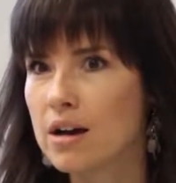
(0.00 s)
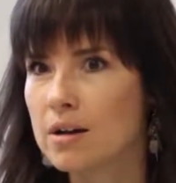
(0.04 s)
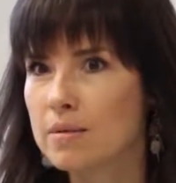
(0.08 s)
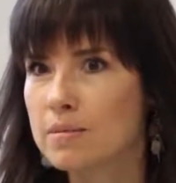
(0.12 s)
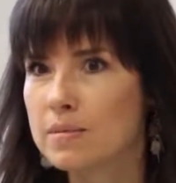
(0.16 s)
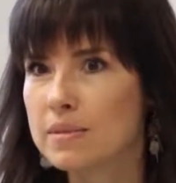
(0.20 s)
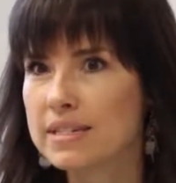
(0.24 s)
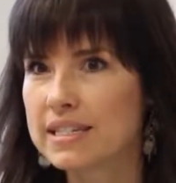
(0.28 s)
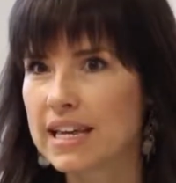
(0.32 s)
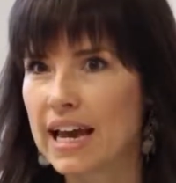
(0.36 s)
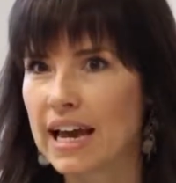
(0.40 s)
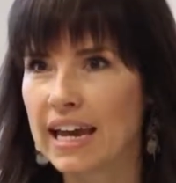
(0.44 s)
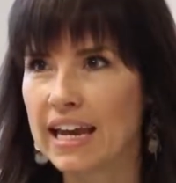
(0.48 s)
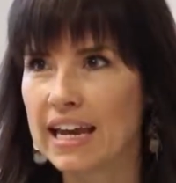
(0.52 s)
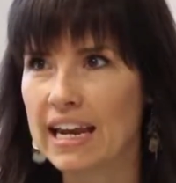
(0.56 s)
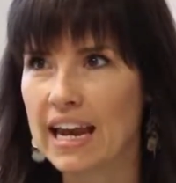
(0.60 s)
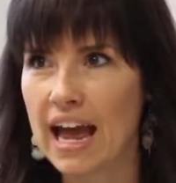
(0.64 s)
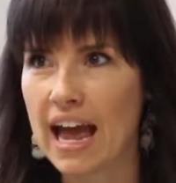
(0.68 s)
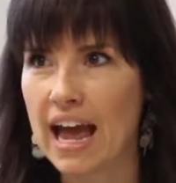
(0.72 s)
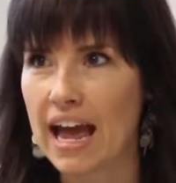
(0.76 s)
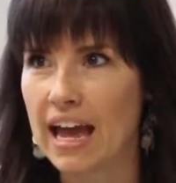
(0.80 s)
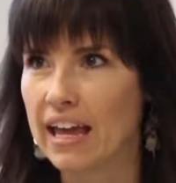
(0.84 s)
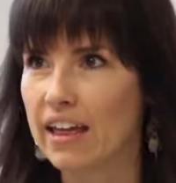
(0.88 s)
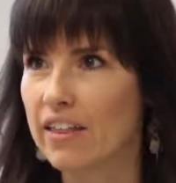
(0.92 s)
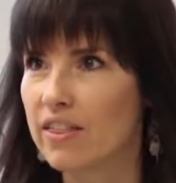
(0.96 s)
saying,
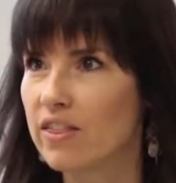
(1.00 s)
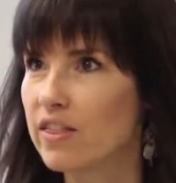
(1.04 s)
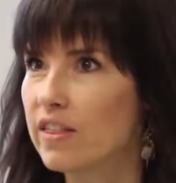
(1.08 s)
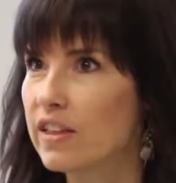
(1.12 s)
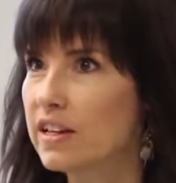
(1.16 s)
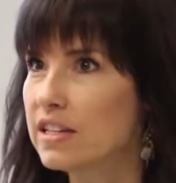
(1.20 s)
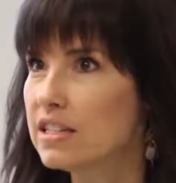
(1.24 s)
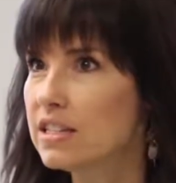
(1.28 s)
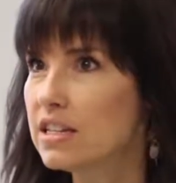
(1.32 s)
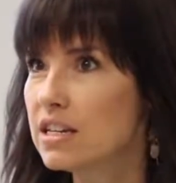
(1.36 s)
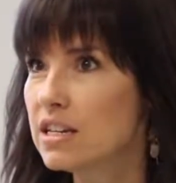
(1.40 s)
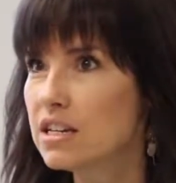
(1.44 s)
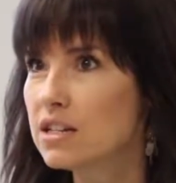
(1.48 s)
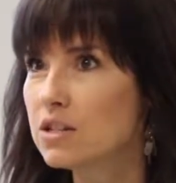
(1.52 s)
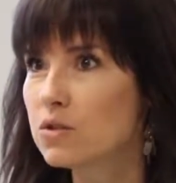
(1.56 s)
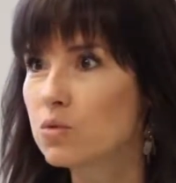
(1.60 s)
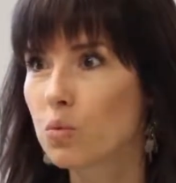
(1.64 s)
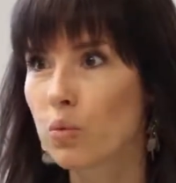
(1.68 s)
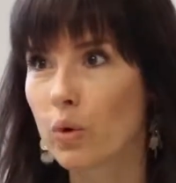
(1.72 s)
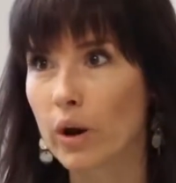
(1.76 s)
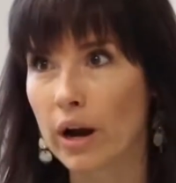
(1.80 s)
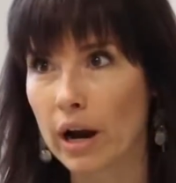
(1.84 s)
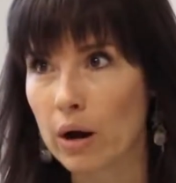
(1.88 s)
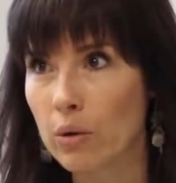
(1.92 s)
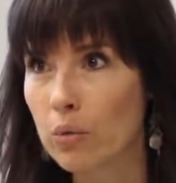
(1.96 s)
hey, this is
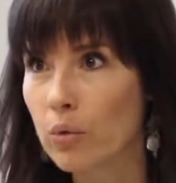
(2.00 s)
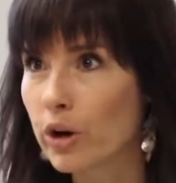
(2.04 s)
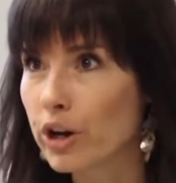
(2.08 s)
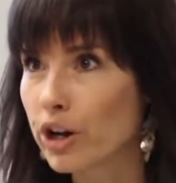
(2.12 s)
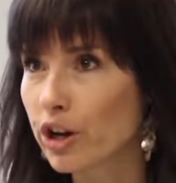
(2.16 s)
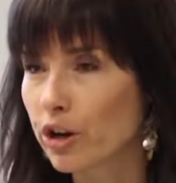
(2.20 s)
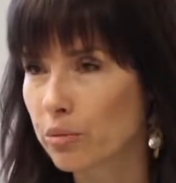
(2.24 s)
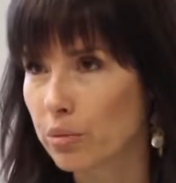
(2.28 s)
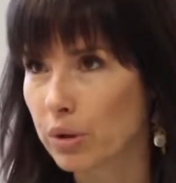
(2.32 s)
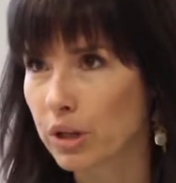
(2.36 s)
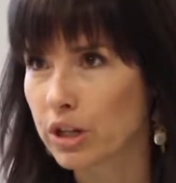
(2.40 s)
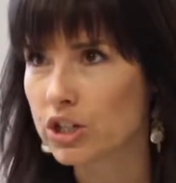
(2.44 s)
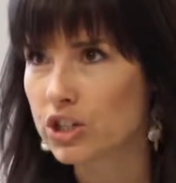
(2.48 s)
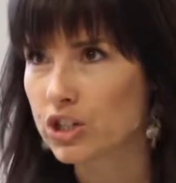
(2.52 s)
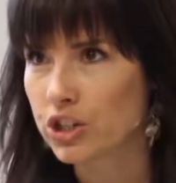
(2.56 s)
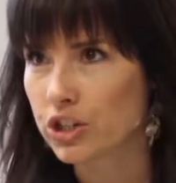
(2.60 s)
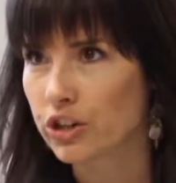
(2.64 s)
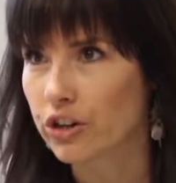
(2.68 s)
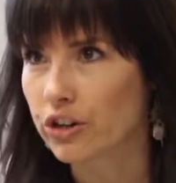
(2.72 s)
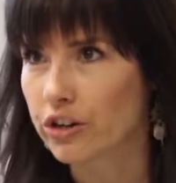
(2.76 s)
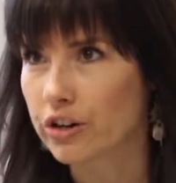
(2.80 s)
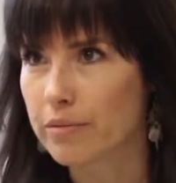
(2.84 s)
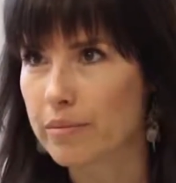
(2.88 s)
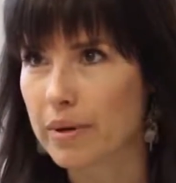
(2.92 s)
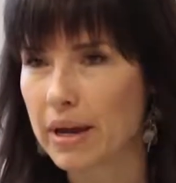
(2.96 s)
where I want your blood
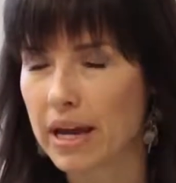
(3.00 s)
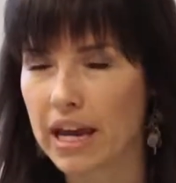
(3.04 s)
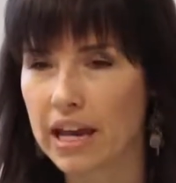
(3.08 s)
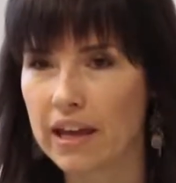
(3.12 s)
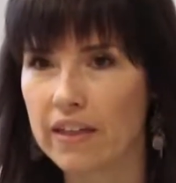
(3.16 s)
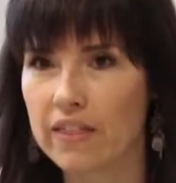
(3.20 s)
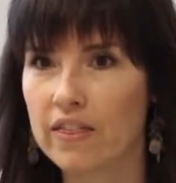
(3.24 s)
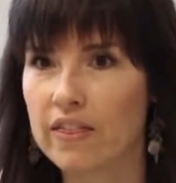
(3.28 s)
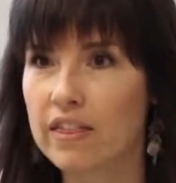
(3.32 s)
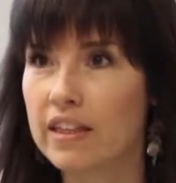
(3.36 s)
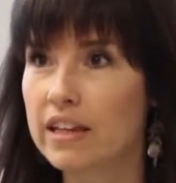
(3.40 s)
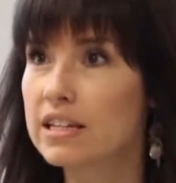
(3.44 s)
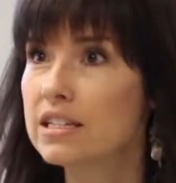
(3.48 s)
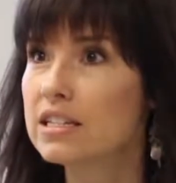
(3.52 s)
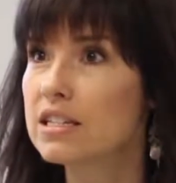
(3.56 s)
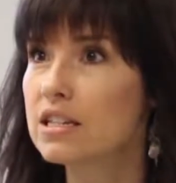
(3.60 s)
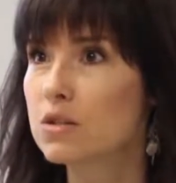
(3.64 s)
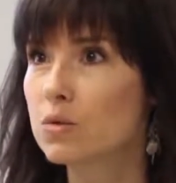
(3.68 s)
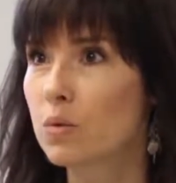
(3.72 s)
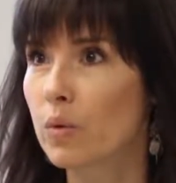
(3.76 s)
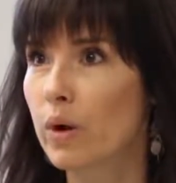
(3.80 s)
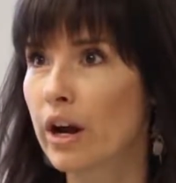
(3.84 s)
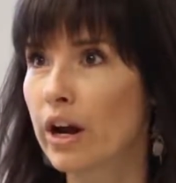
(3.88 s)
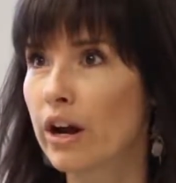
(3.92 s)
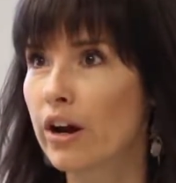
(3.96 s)
sugar to be. This
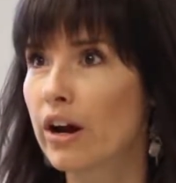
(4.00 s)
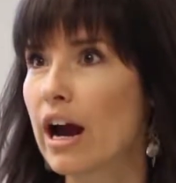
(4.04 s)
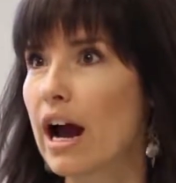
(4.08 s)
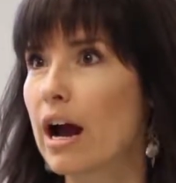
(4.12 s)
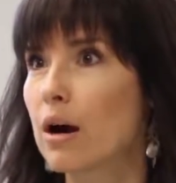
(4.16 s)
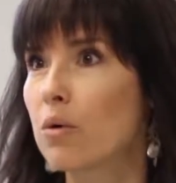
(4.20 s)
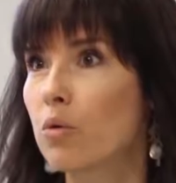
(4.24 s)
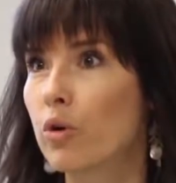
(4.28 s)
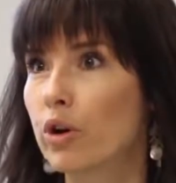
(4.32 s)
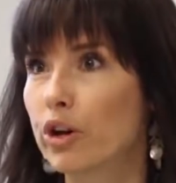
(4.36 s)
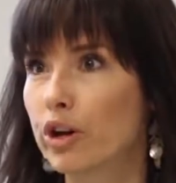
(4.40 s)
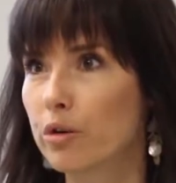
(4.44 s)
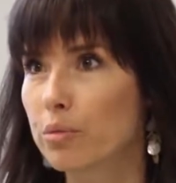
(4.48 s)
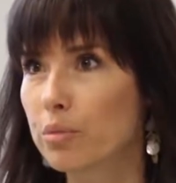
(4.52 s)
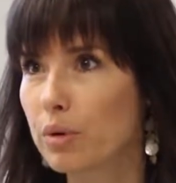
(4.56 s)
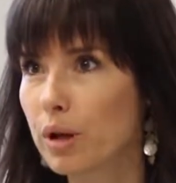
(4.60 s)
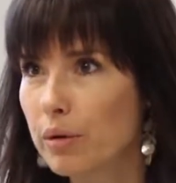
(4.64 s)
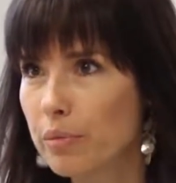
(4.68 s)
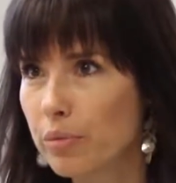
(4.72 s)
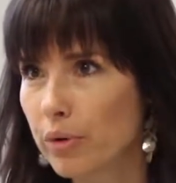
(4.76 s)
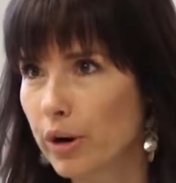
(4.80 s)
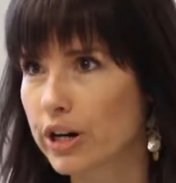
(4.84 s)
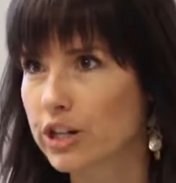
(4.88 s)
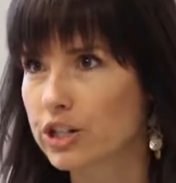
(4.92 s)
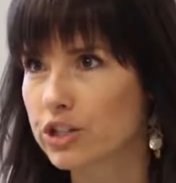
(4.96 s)
is where I want your
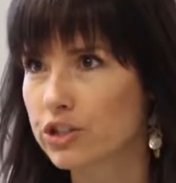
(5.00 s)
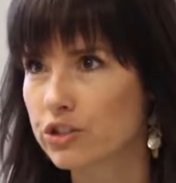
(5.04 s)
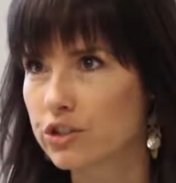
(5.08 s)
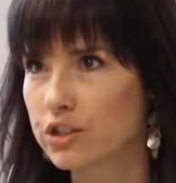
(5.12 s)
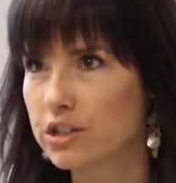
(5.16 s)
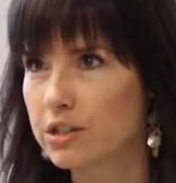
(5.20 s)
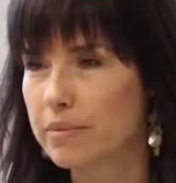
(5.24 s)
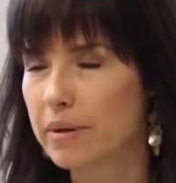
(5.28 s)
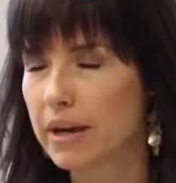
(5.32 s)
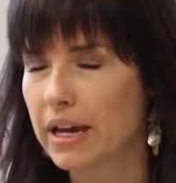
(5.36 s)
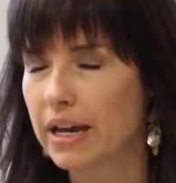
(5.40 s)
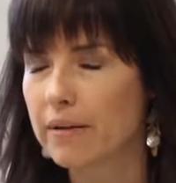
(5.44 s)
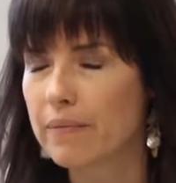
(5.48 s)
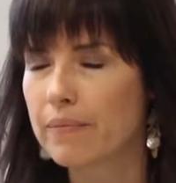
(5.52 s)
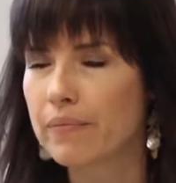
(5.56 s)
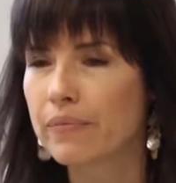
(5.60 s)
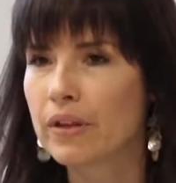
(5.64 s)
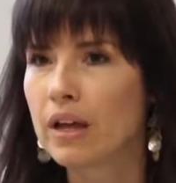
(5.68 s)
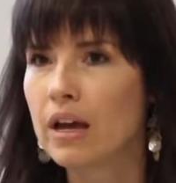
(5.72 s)
blood pressure to be.